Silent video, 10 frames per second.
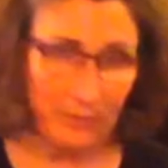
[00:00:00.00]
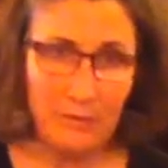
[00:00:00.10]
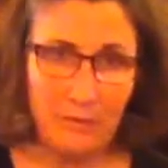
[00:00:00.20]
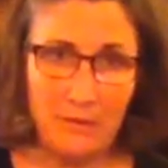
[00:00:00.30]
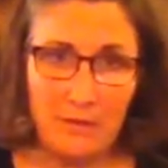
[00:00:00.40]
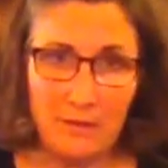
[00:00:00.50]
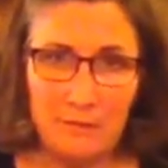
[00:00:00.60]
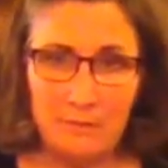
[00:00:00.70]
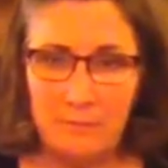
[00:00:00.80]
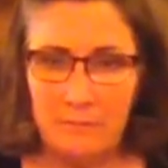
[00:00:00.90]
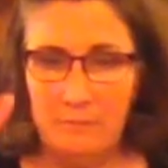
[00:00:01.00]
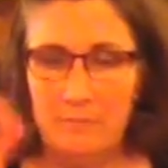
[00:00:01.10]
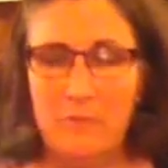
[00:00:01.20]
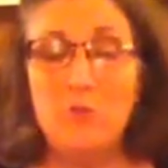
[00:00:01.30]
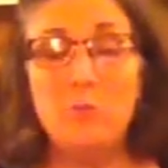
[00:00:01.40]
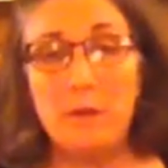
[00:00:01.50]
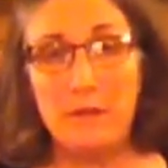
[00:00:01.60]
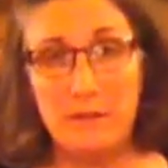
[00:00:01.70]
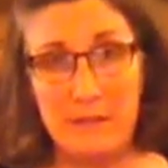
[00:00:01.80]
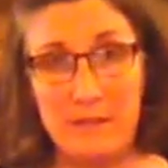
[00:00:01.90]
the stupa
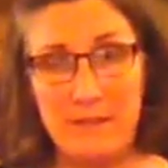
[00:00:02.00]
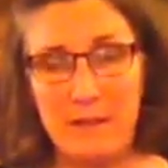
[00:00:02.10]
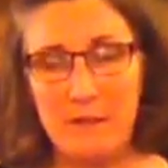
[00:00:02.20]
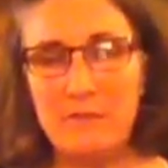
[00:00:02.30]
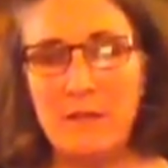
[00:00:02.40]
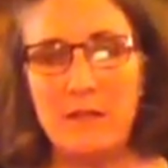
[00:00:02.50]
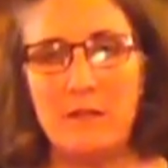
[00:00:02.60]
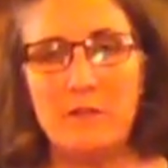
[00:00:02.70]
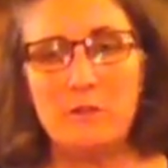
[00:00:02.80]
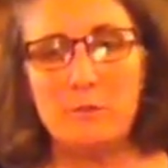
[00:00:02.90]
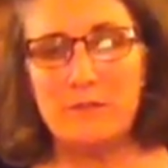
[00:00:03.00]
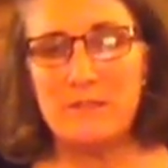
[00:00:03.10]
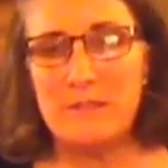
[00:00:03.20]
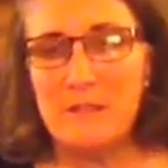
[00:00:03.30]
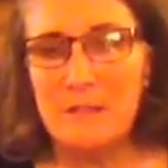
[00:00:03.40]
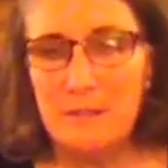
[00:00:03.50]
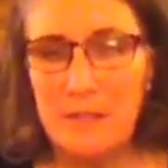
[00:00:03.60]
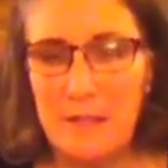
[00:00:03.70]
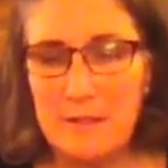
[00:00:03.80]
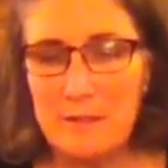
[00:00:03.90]
itself, you would see
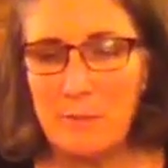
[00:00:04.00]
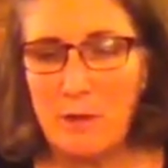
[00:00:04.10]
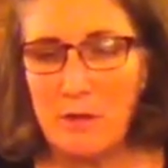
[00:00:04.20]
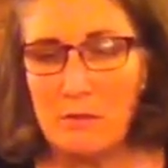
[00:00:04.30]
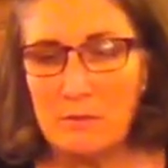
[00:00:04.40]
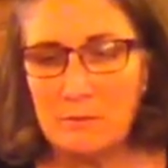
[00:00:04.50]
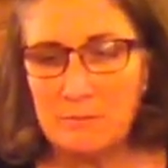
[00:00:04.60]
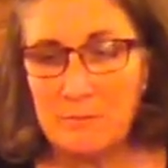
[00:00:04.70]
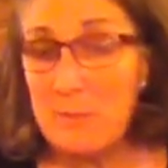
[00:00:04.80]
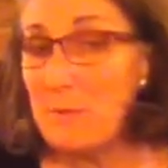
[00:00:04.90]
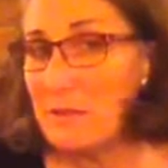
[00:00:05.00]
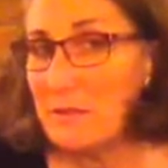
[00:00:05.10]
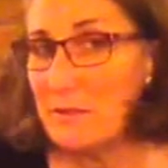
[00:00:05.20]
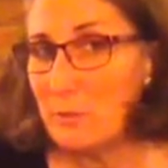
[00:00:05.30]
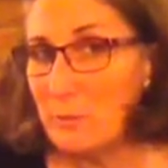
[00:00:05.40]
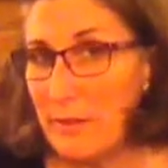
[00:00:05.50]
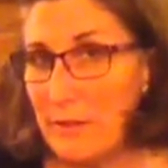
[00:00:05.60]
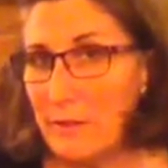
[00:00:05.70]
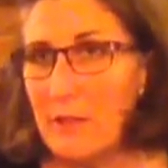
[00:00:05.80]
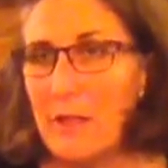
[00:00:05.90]
a small, typically
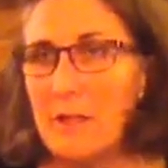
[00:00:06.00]
square,